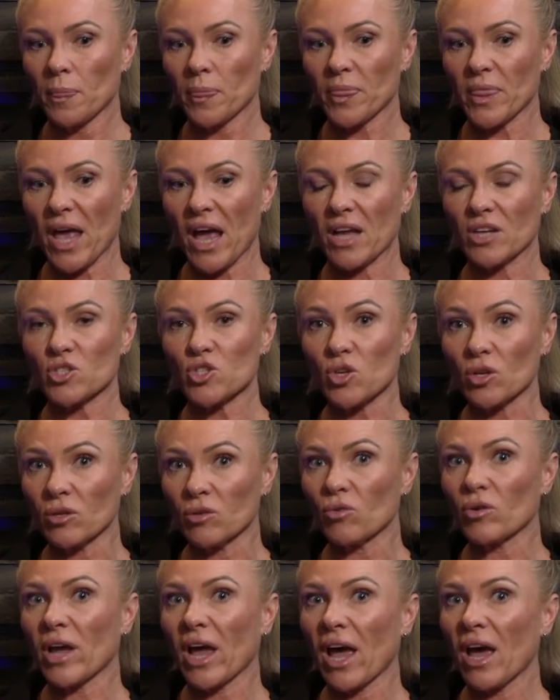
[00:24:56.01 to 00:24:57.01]
that to
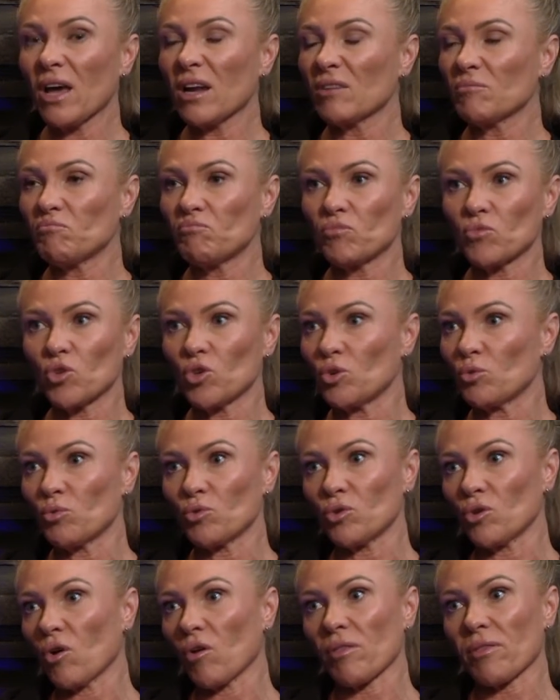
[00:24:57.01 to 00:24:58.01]
look at, you would
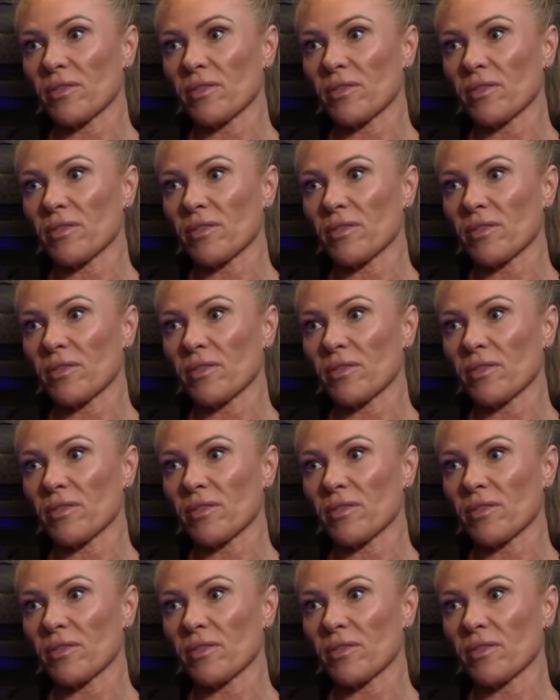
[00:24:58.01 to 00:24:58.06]
not